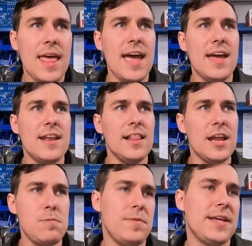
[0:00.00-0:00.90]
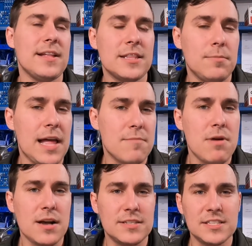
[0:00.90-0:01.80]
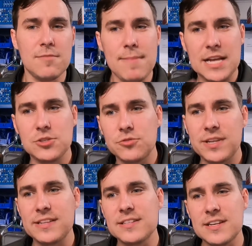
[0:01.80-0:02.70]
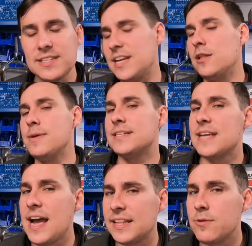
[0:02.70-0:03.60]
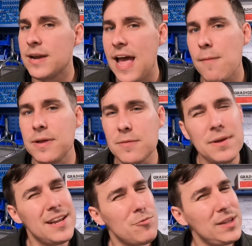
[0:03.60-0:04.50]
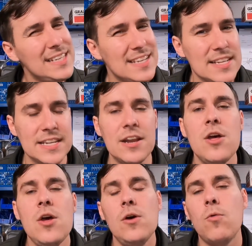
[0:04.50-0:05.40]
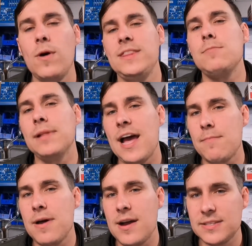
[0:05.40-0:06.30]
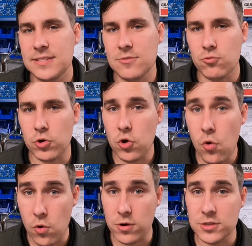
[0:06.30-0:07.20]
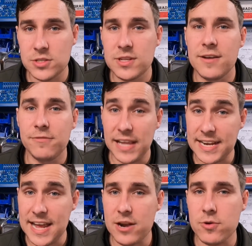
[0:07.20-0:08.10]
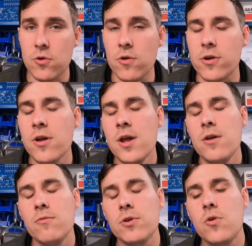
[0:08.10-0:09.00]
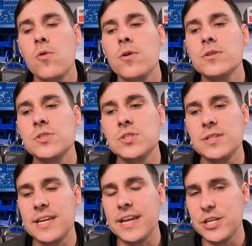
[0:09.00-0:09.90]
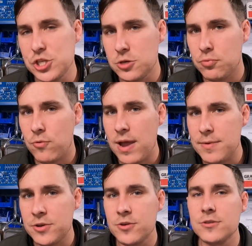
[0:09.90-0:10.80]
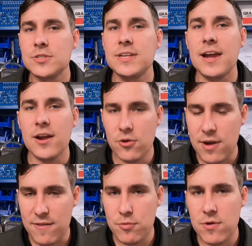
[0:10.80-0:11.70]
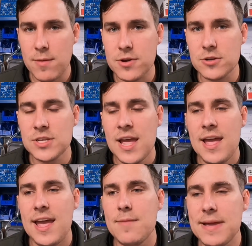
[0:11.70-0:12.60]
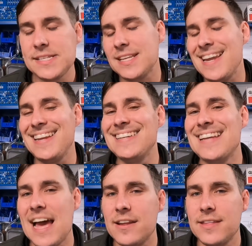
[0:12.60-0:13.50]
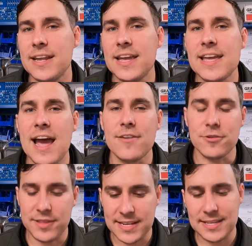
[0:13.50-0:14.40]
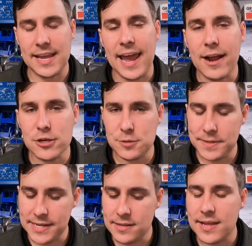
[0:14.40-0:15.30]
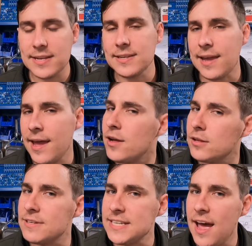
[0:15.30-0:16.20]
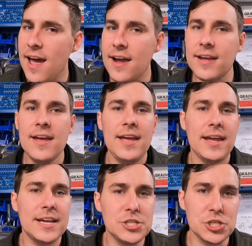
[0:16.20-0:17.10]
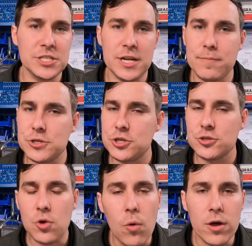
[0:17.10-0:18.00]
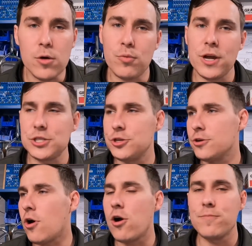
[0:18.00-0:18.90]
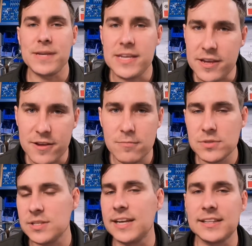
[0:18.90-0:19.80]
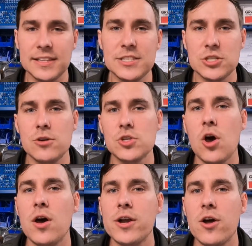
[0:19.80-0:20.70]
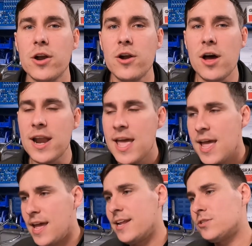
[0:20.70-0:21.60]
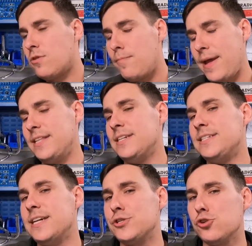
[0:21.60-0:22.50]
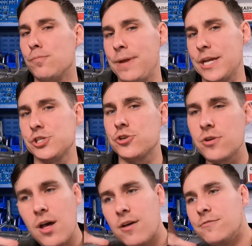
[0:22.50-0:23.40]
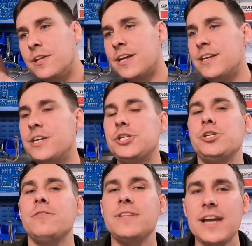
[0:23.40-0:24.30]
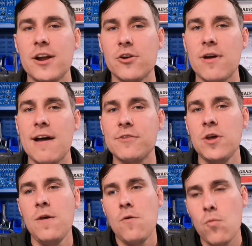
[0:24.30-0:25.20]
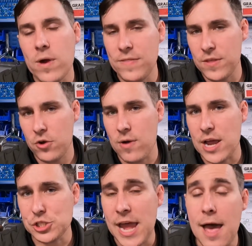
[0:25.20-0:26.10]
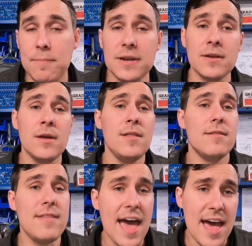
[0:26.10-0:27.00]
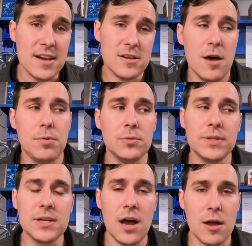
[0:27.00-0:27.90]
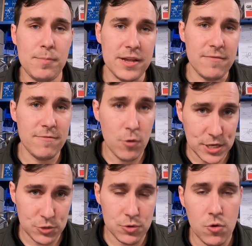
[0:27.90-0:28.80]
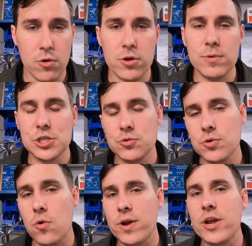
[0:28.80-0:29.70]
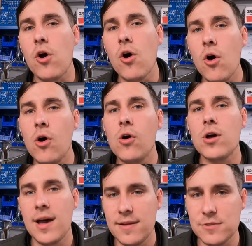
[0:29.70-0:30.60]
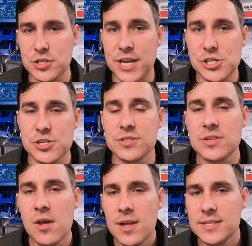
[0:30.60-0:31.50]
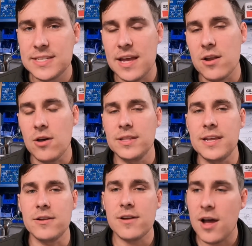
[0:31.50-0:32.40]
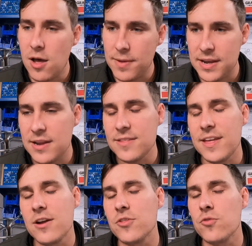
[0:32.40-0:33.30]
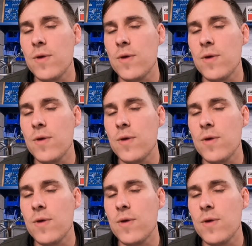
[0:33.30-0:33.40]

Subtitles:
And a lot of people think like the black box is some magical thing that's going to tell them exactly what happened, but it really doesn't. What the black box records, the flight data recorder, records the engine parameters, the aircraft parameters, and basically any data that it can gather. Things like airspeed, things like angle of attack, engine temperatures, oil pressure, RPMs, like the list goes on and on and on. And it sort of paints a digital picture of the condition of the aircraft when the crash happened. That, coupled with the cockpit voice recorder, which is recording all conversations said on the intercom and anything on the